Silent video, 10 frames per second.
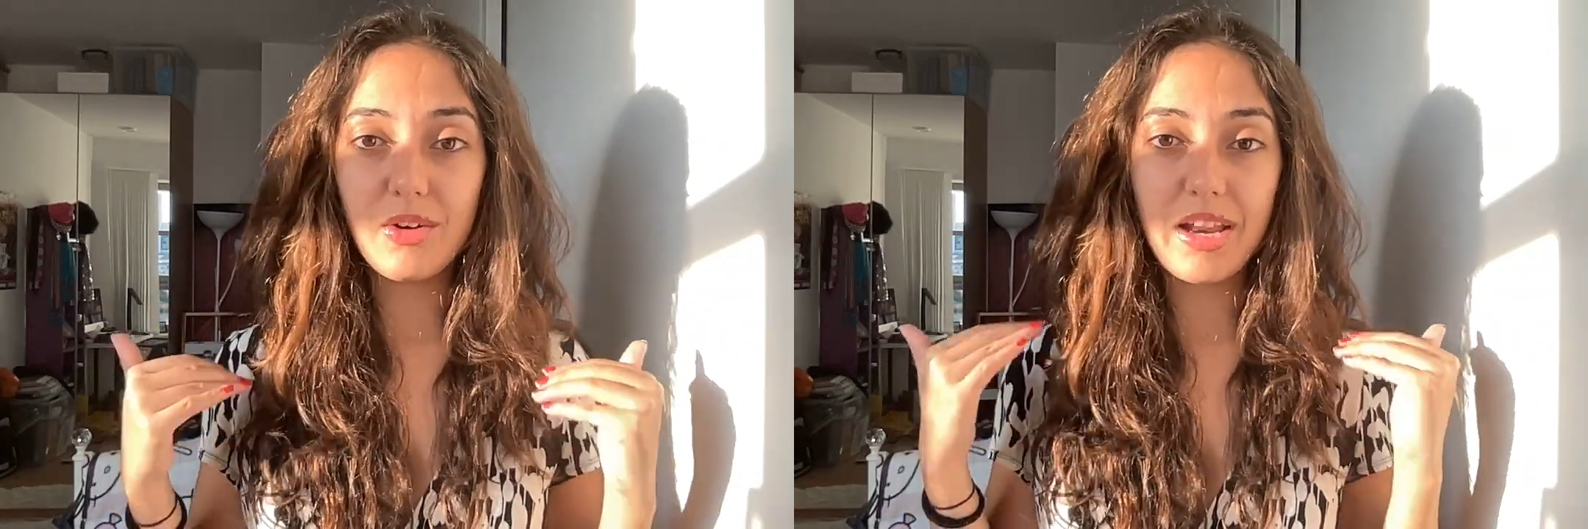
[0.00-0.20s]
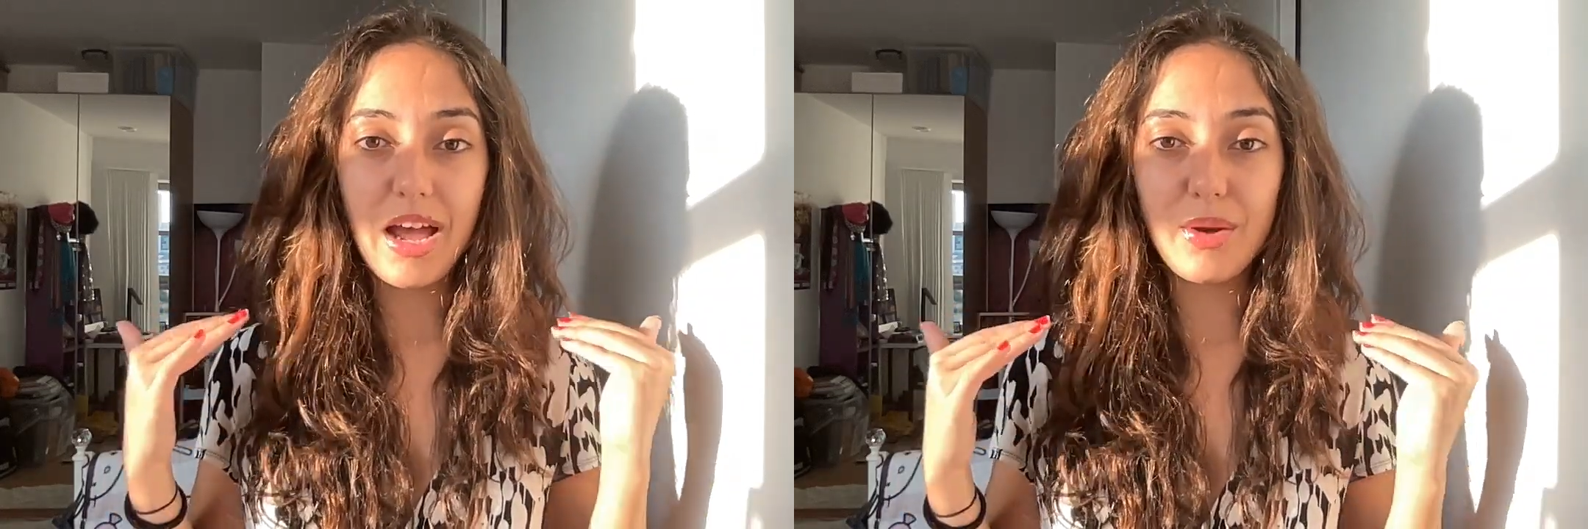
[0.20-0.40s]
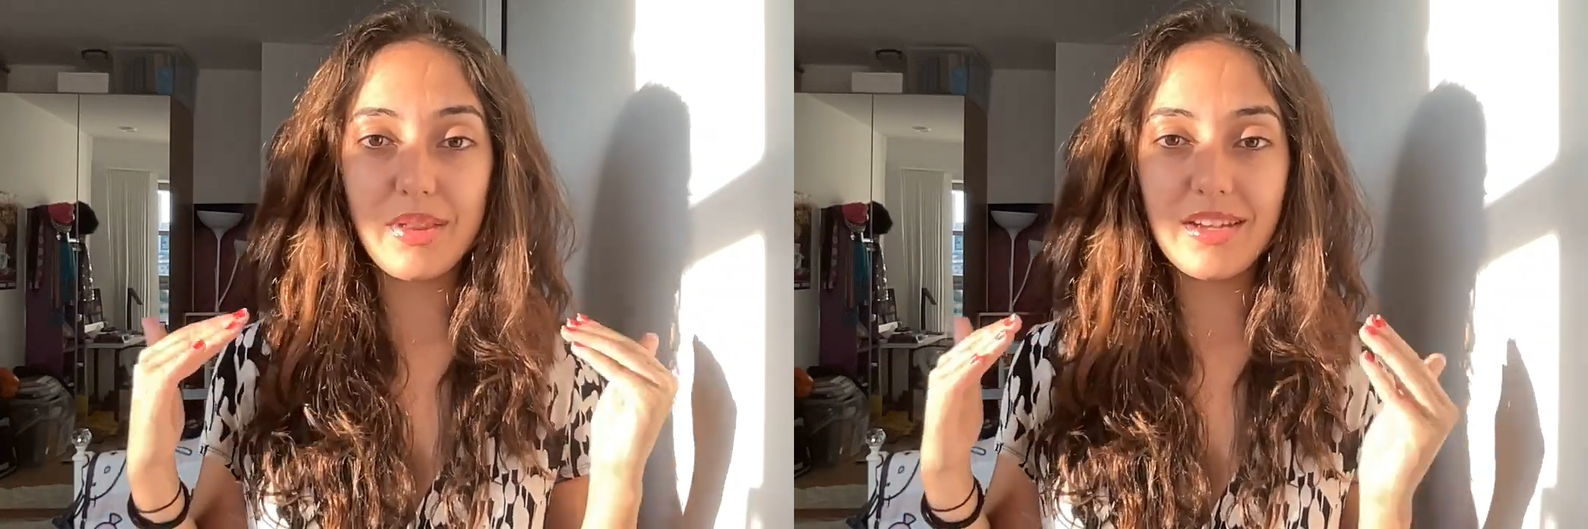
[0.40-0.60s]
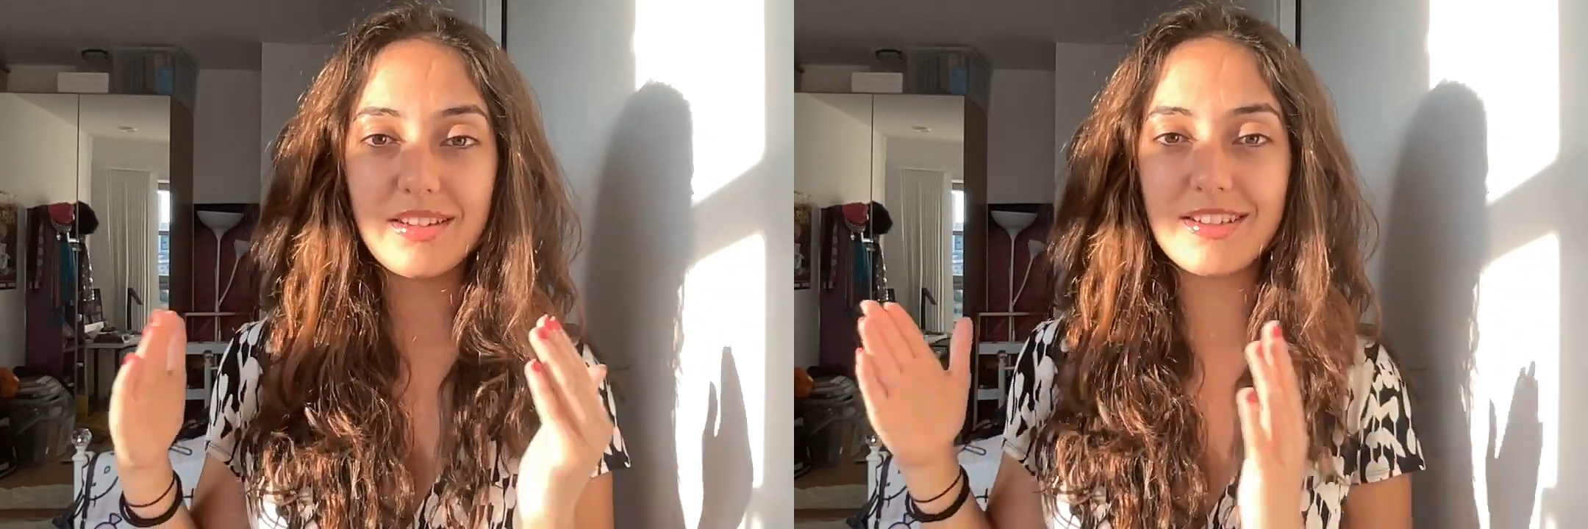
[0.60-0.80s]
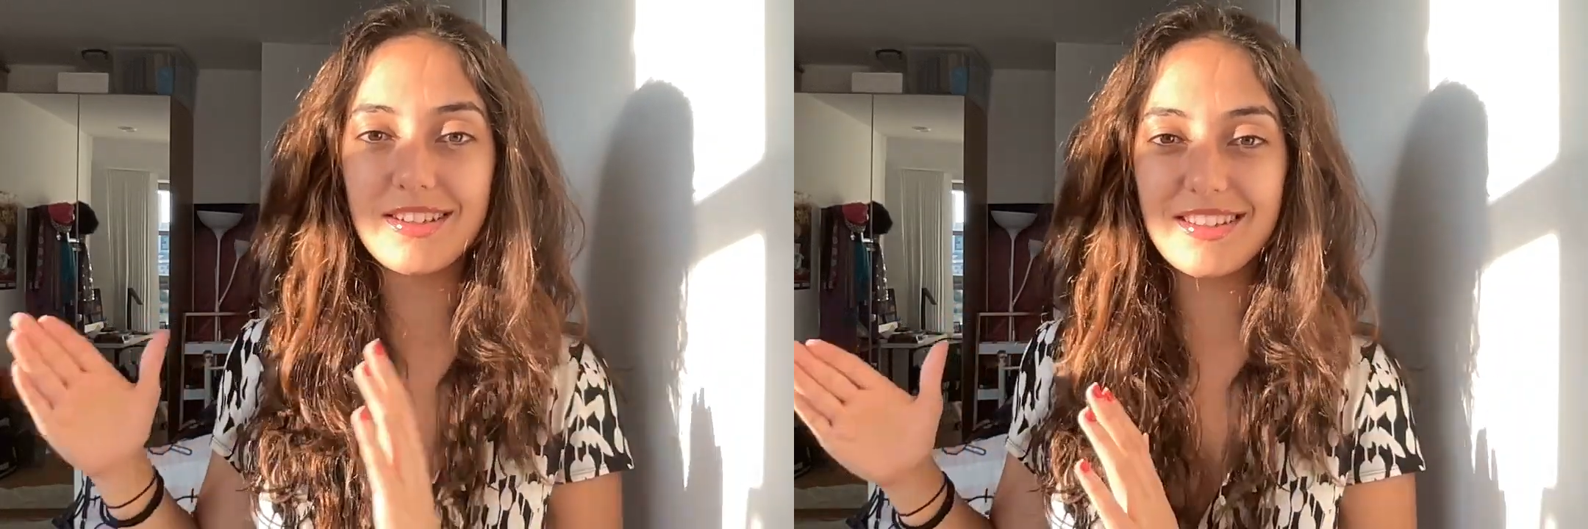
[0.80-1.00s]
on how they
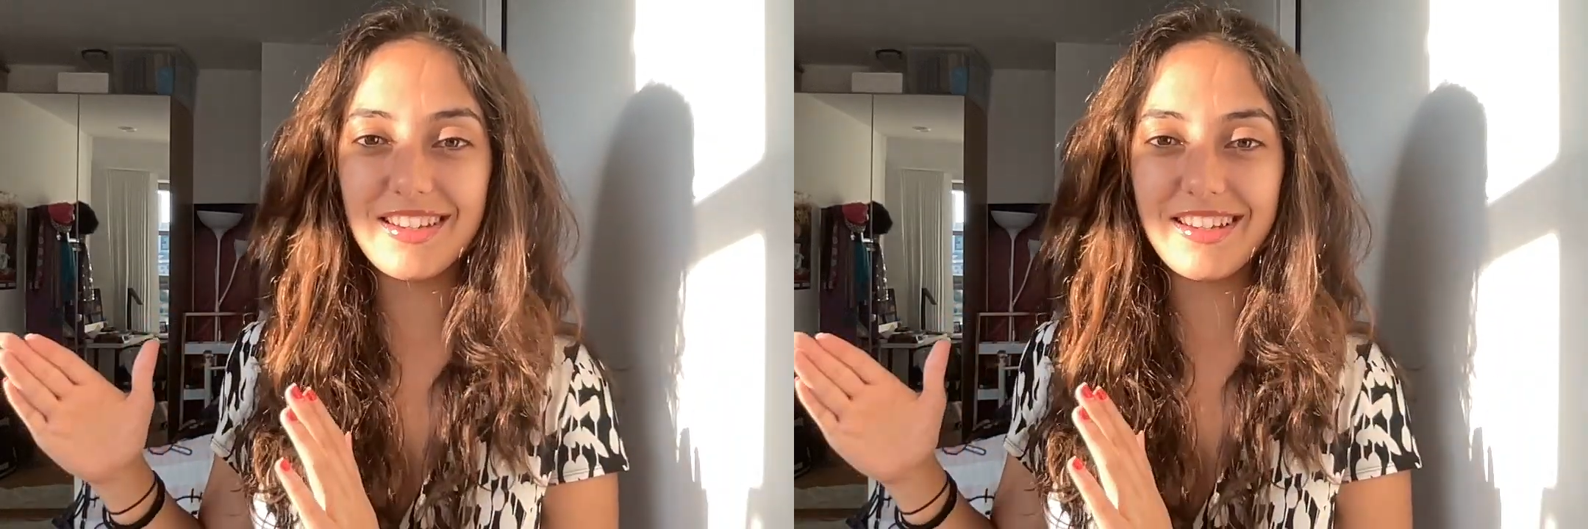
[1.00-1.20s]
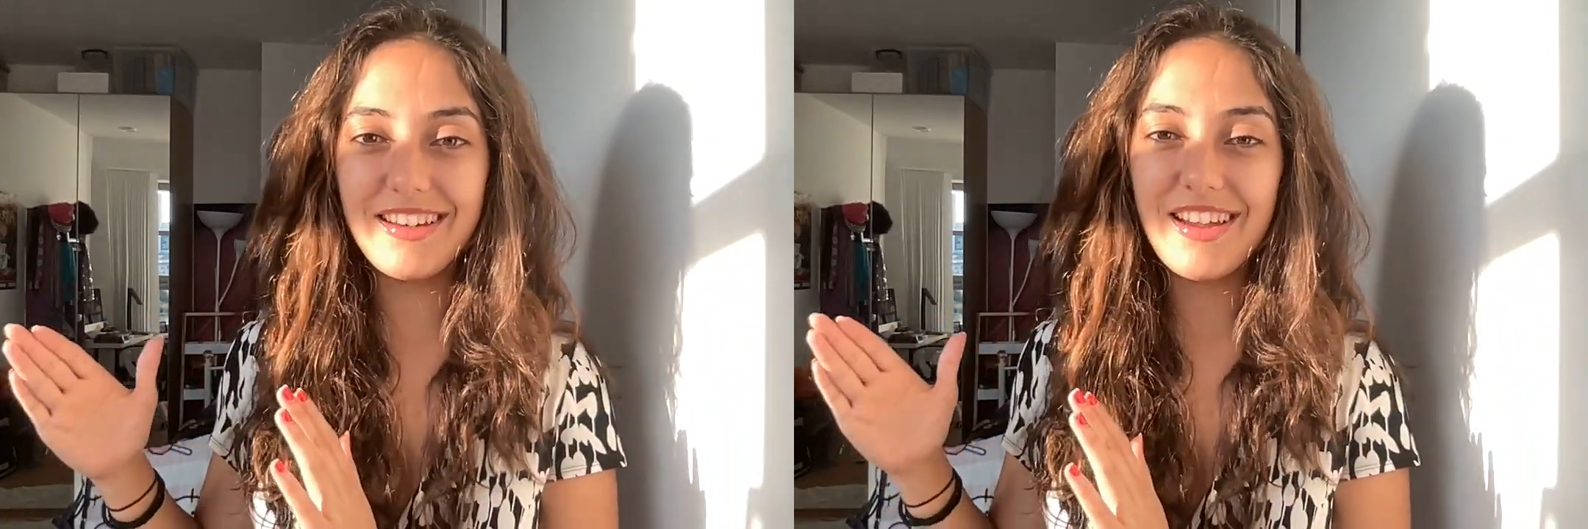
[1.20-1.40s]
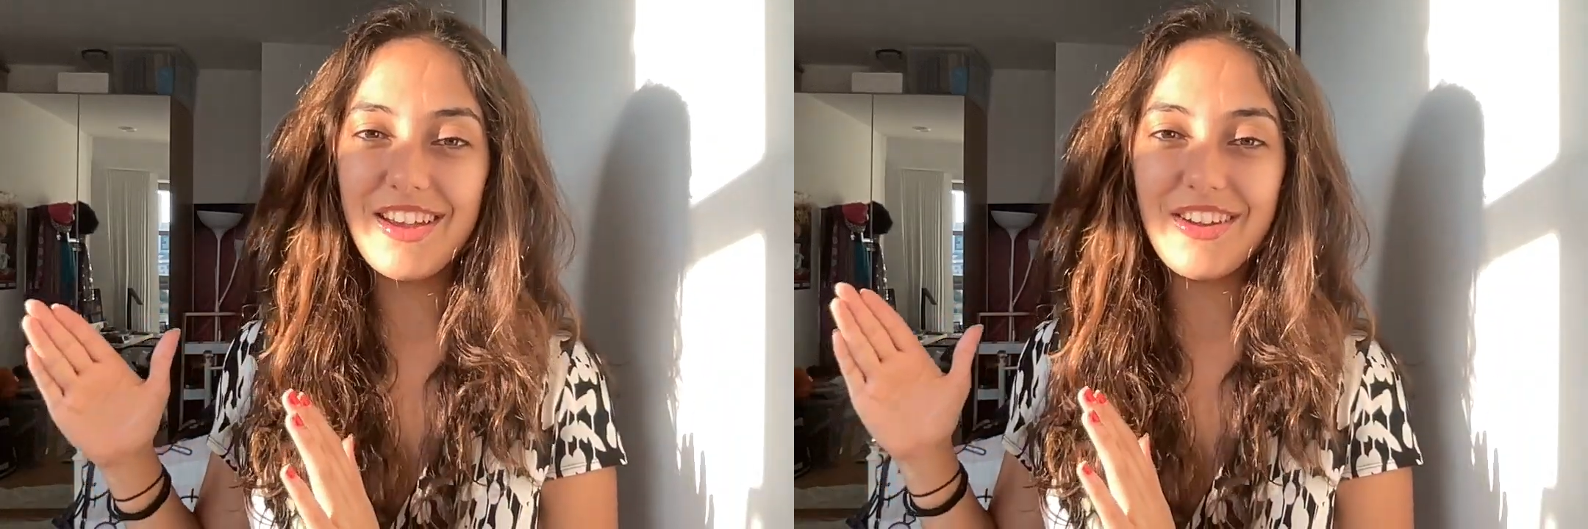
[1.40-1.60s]
can succeed.